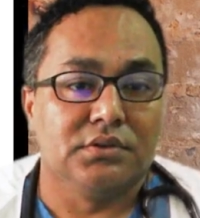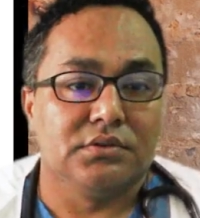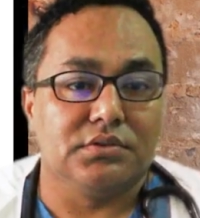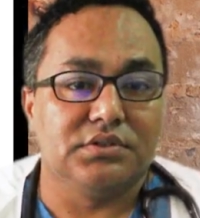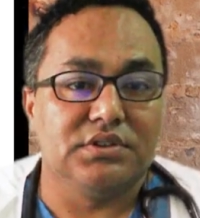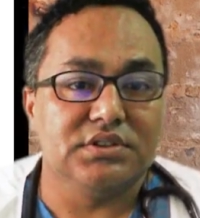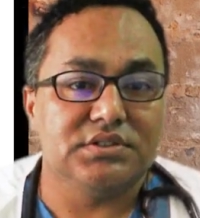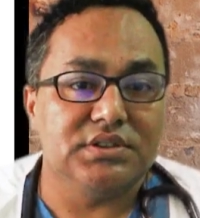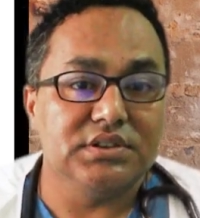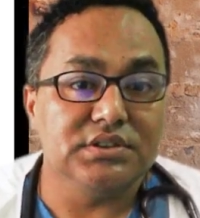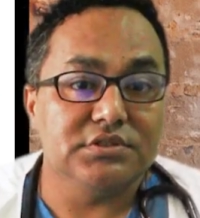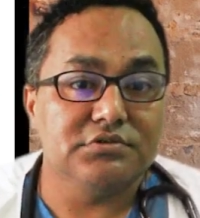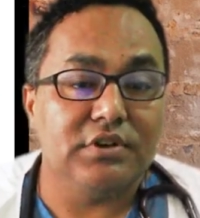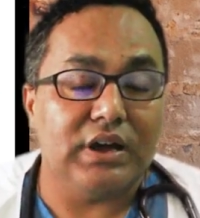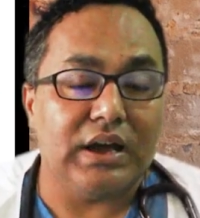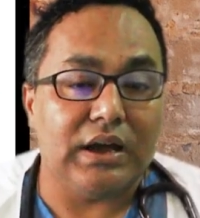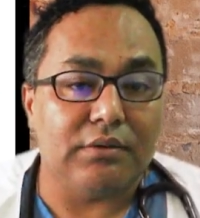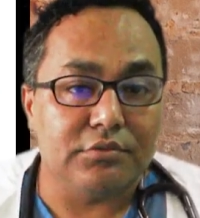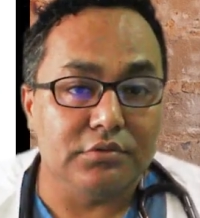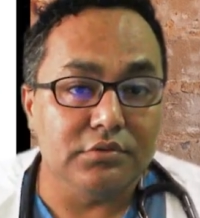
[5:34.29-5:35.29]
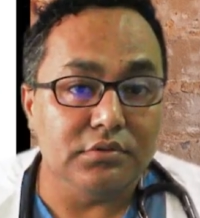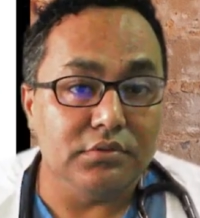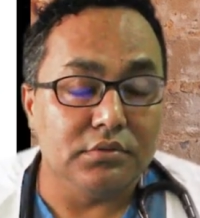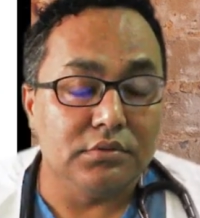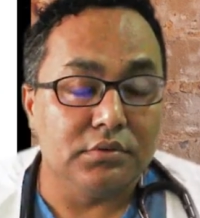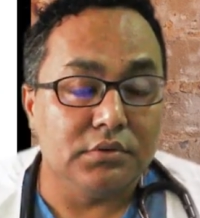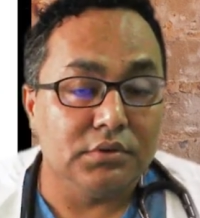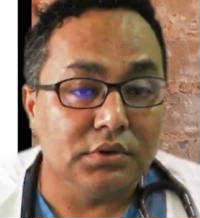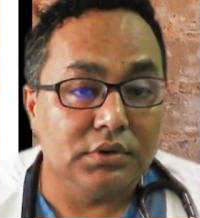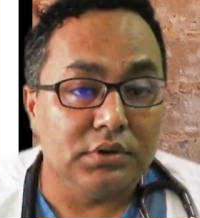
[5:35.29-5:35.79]
These things you have to
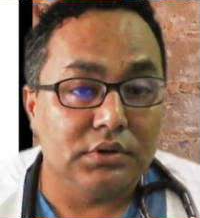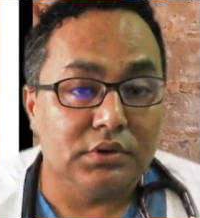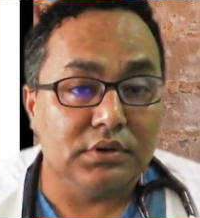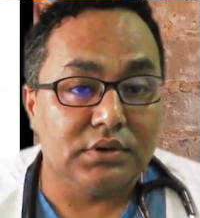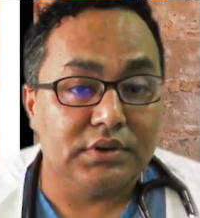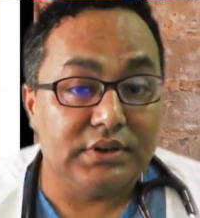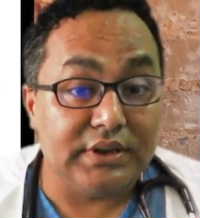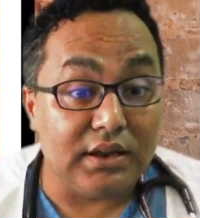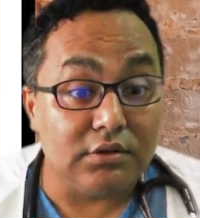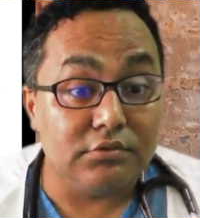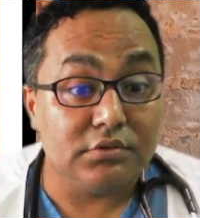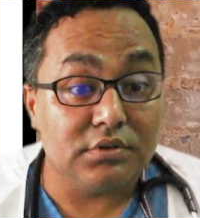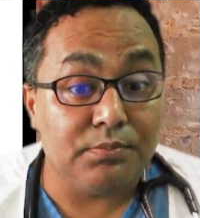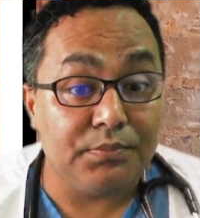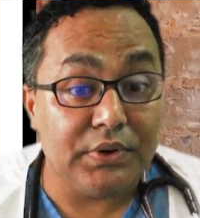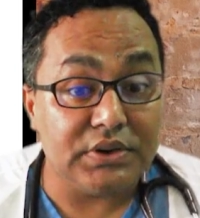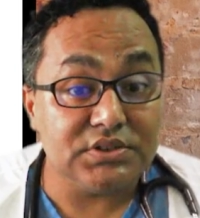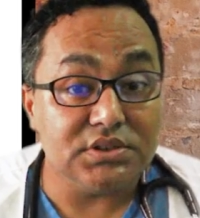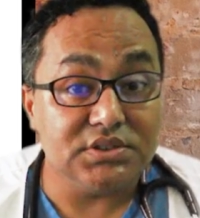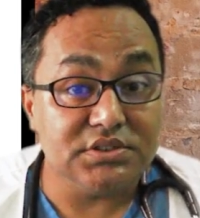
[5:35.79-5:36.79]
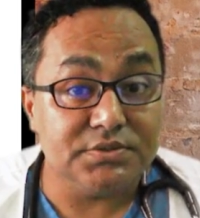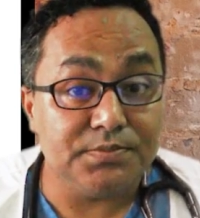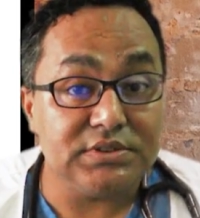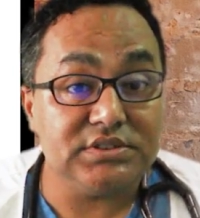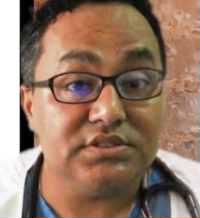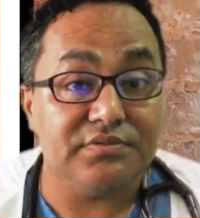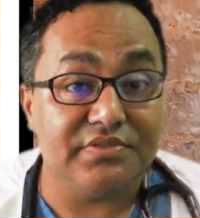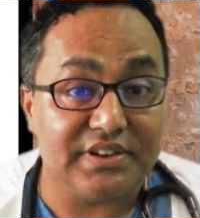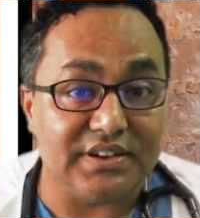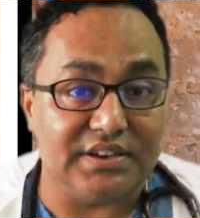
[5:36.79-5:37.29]
tell to the patient
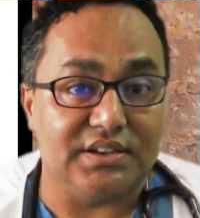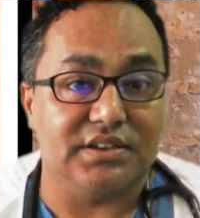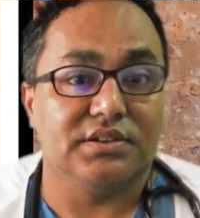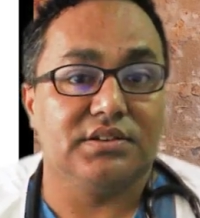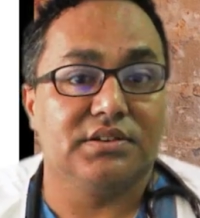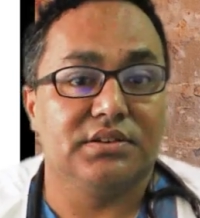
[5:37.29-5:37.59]
specifically.